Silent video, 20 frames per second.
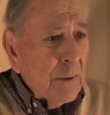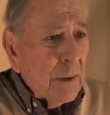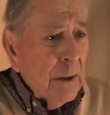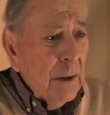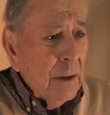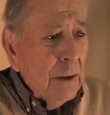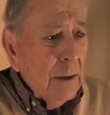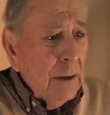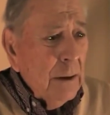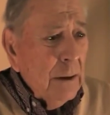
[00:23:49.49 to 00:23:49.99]

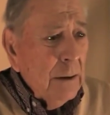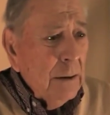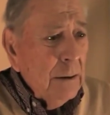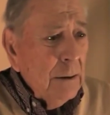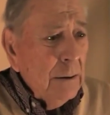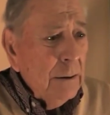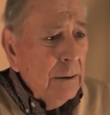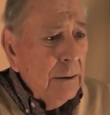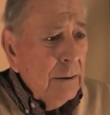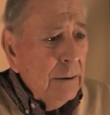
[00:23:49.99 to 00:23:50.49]

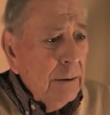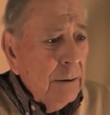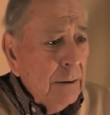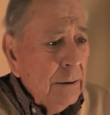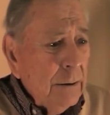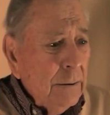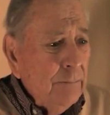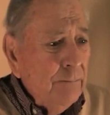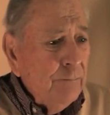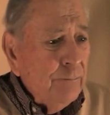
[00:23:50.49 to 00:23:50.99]

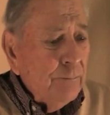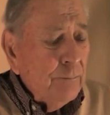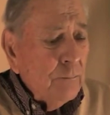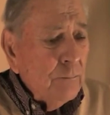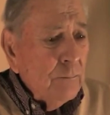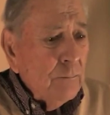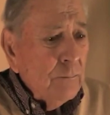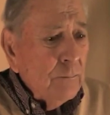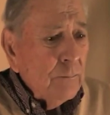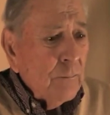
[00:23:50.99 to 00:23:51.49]
and
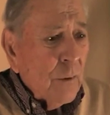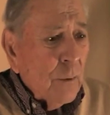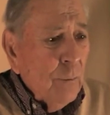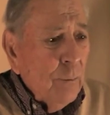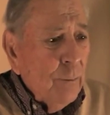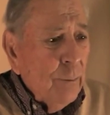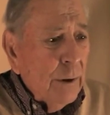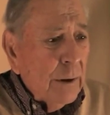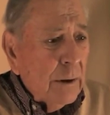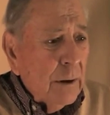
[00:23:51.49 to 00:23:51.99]

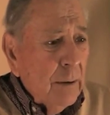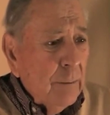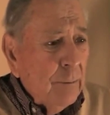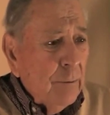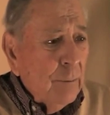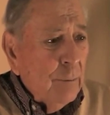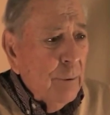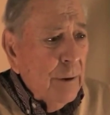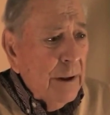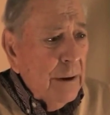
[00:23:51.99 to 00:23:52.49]
picked up a
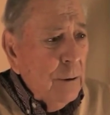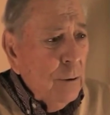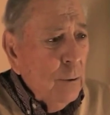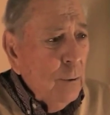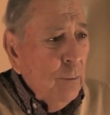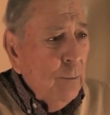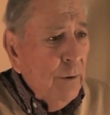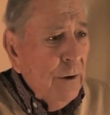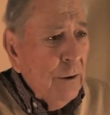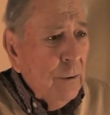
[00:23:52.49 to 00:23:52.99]
brand
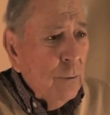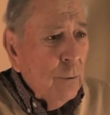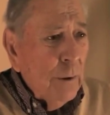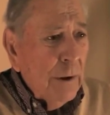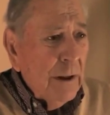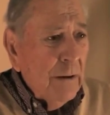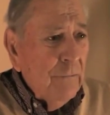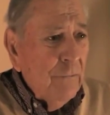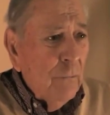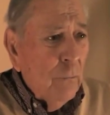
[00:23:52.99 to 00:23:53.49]
new
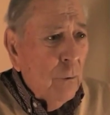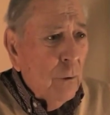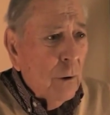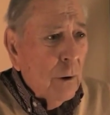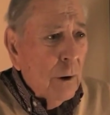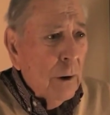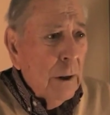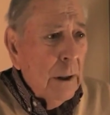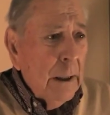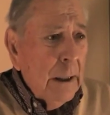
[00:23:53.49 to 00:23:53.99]

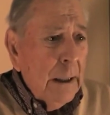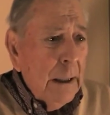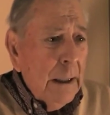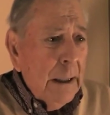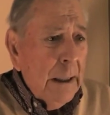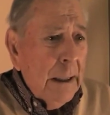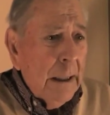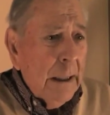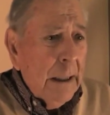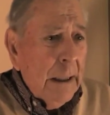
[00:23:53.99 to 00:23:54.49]
B-24,
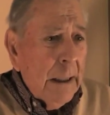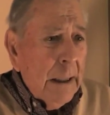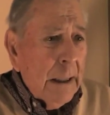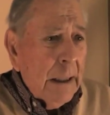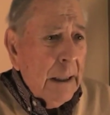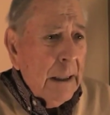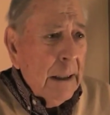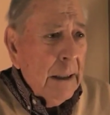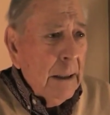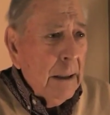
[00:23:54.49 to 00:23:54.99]

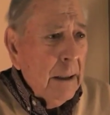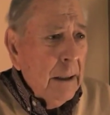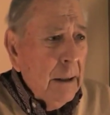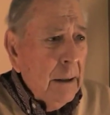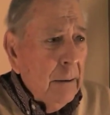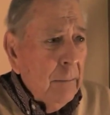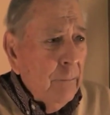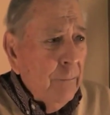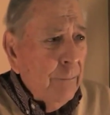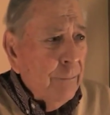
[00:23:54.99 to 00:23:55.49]
and
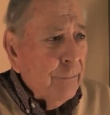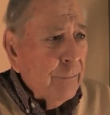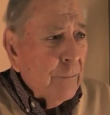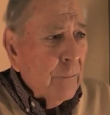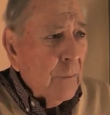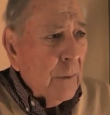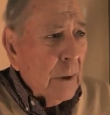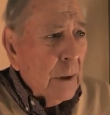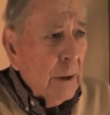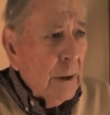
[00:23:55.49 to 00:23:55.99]

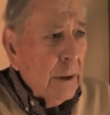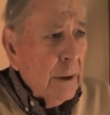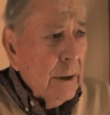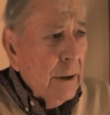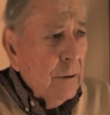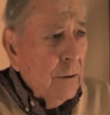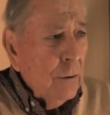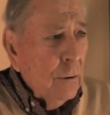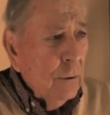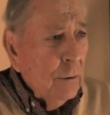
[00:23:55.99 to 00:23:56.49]

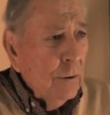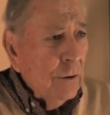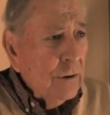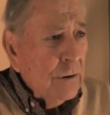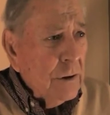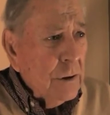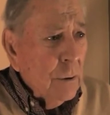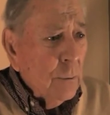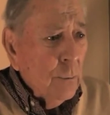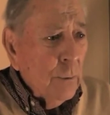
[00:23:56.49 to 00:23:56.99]
they told us
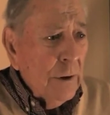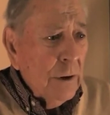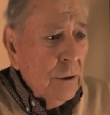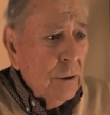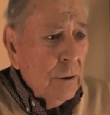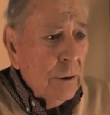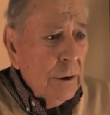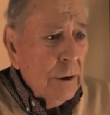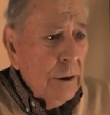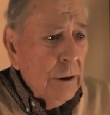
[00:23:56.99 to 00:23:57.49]
that we
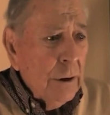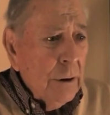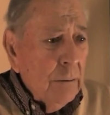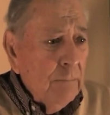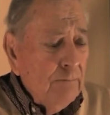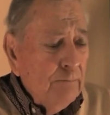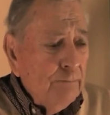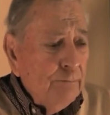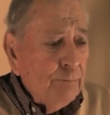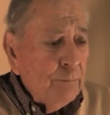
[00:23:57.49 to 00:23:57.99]
could
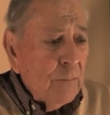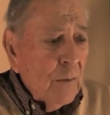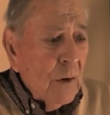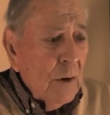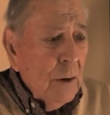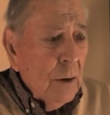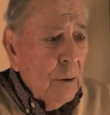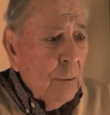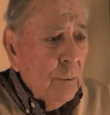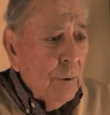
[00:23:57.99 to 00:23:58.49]

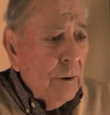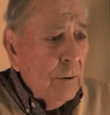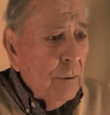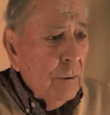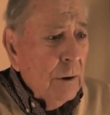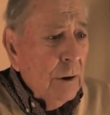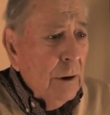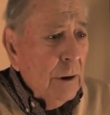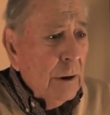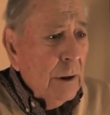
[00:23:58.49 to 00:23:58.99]

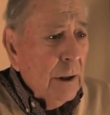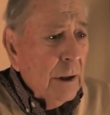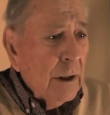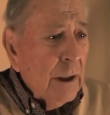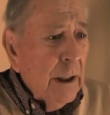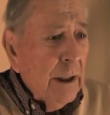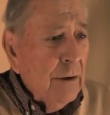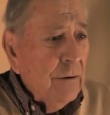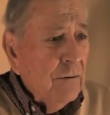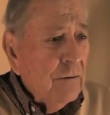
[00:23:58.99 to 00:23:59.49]
get a
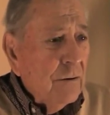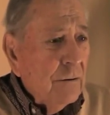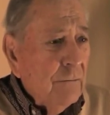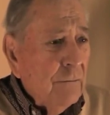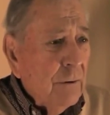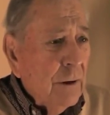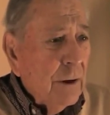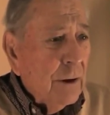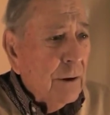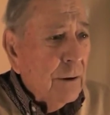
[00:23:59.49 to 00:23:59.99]
case of
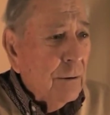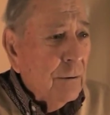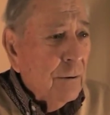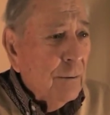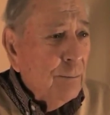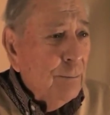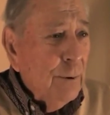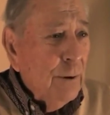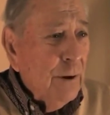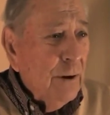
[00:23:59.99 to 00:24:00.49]
liquor
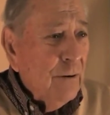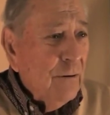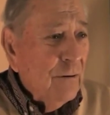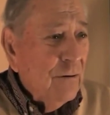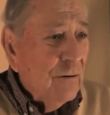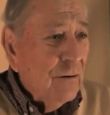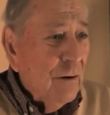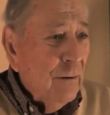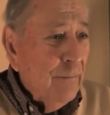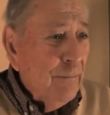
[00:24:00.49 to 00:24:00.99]

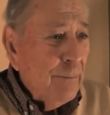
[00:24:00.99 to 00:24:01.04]
apiece.